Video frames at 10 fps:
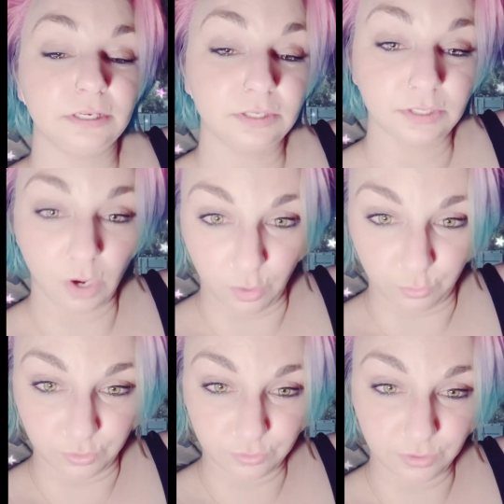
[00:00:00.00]

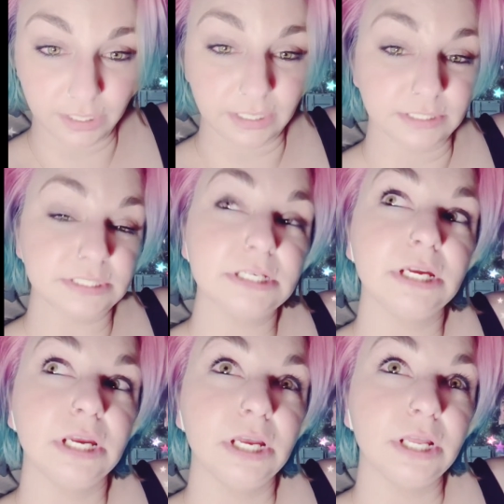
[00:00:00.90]
code. And
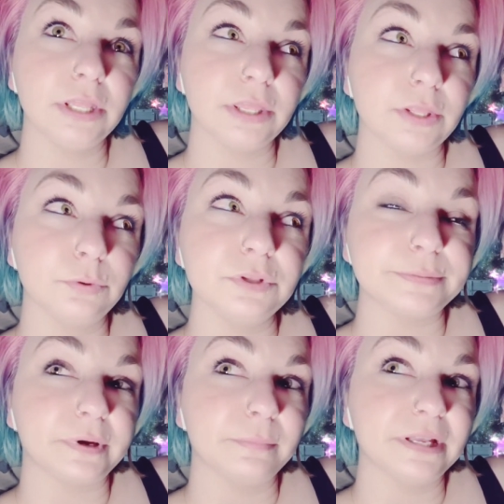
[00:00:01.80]
the
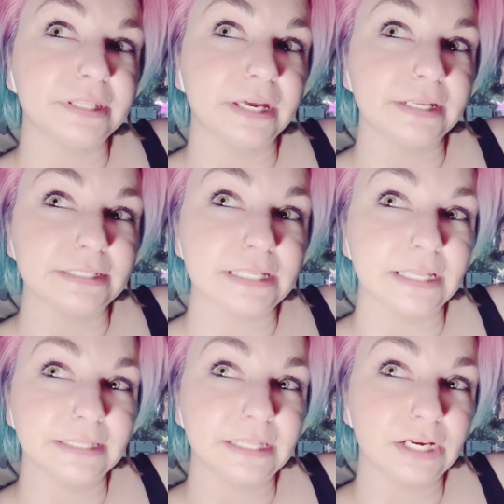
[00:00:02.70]
coolest part about that is
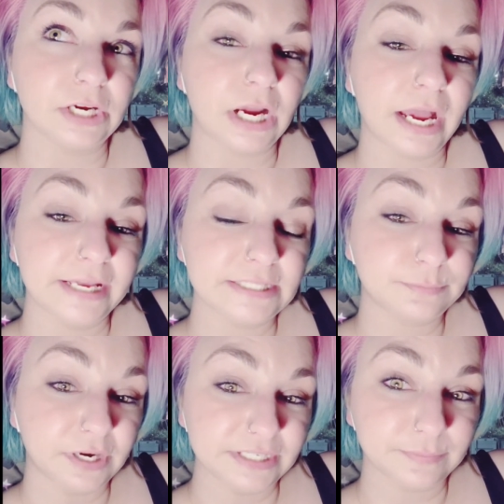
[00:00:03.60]
that their
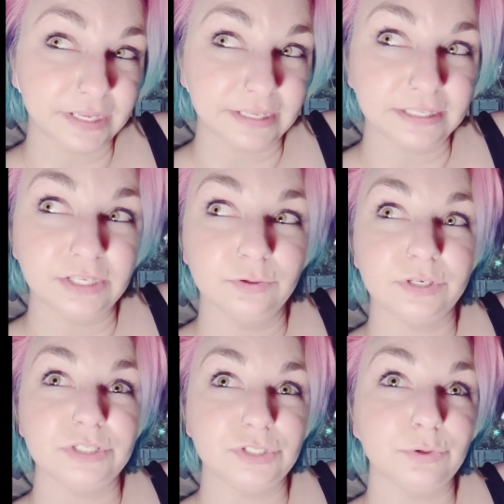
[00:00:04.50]
highest price plan that you
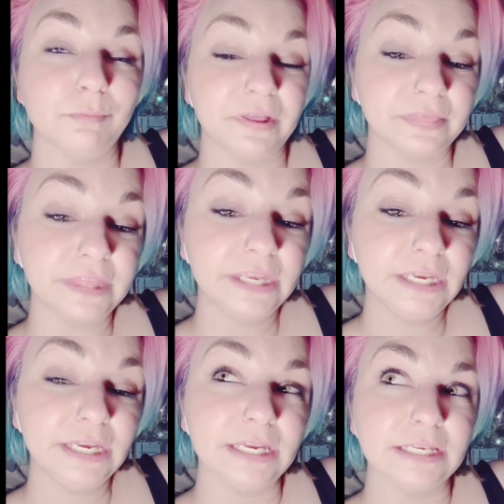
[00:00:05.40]
can do
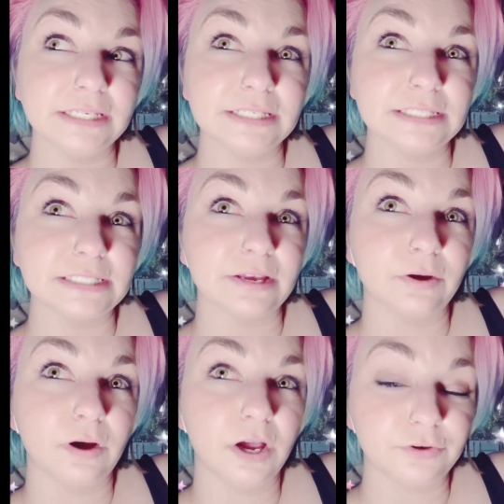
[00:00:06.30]
monthly is
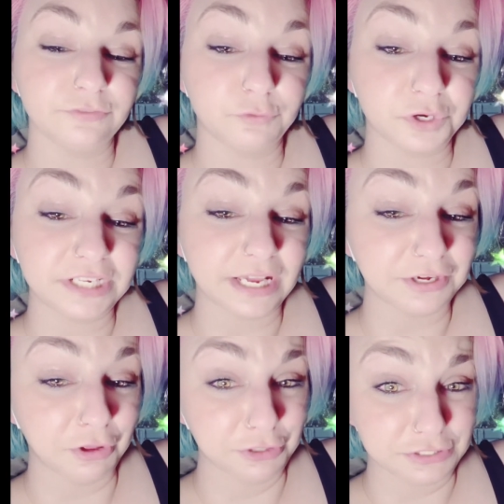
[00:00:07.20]

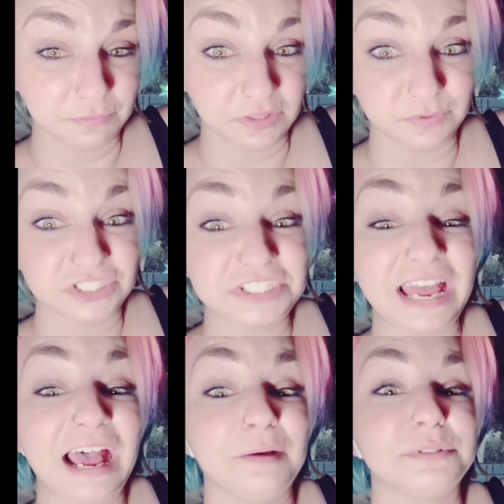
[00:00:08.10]
$149 a month, which is
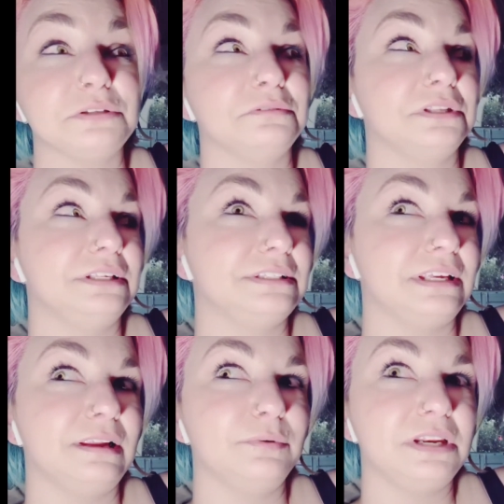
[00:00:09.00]
absolutely
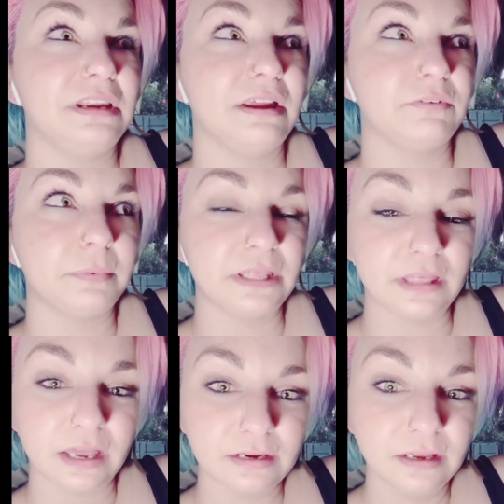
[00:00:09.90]
insane. I would never pay
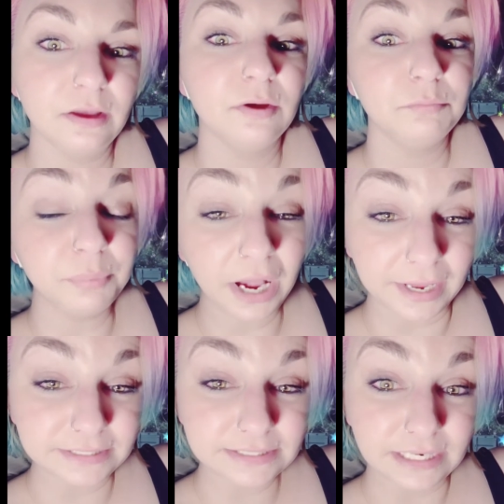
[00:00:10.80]
that.
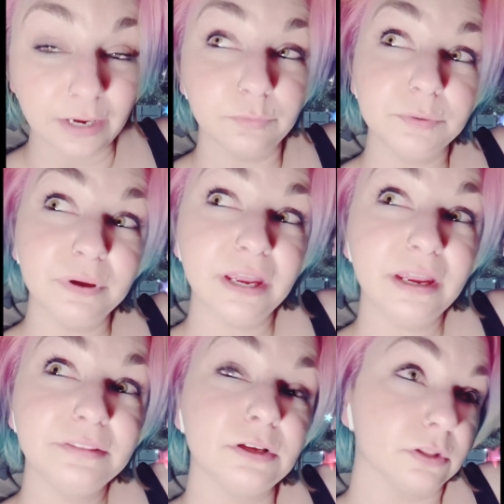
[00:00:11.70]
But I would
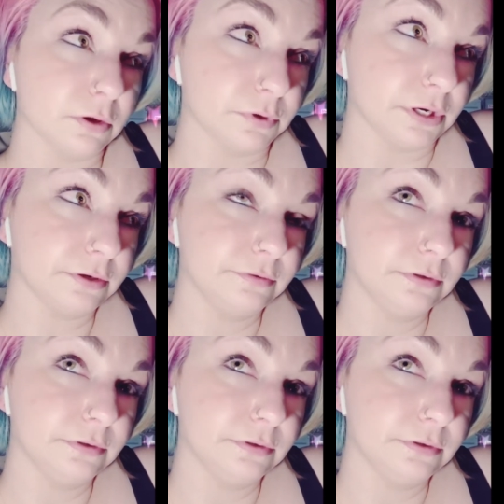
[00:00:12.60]
pay their lower